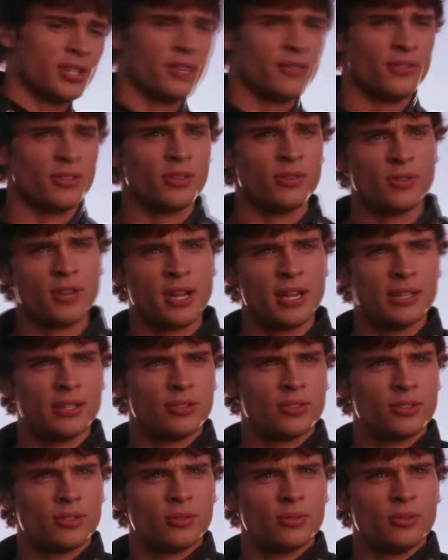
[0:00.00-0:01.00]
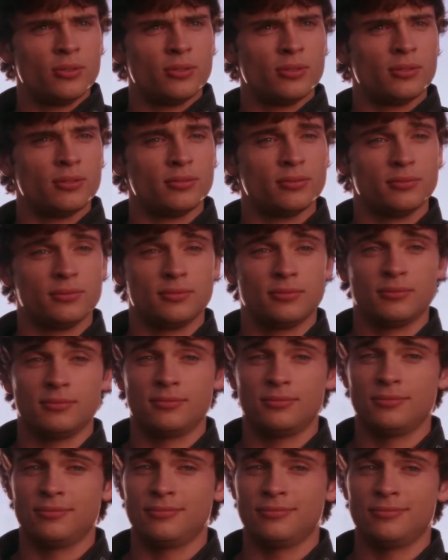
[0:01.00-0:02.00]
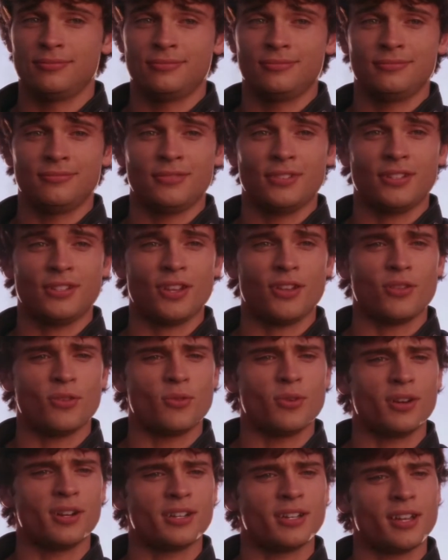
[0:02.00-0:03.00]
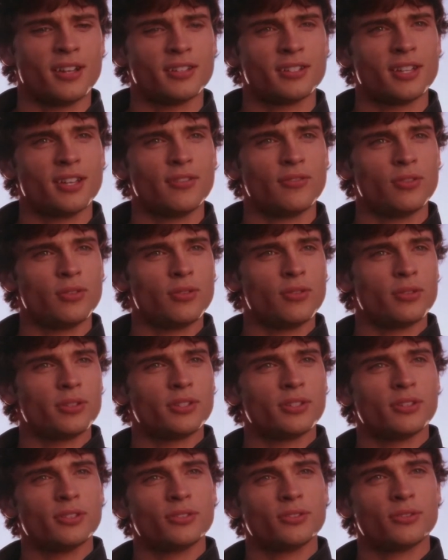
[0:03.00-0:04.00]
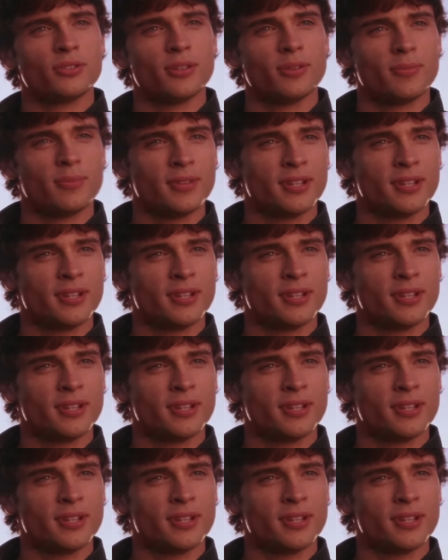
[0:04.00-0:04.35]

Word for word: giving her a ride to school. Say the word and I'll save you the return trip.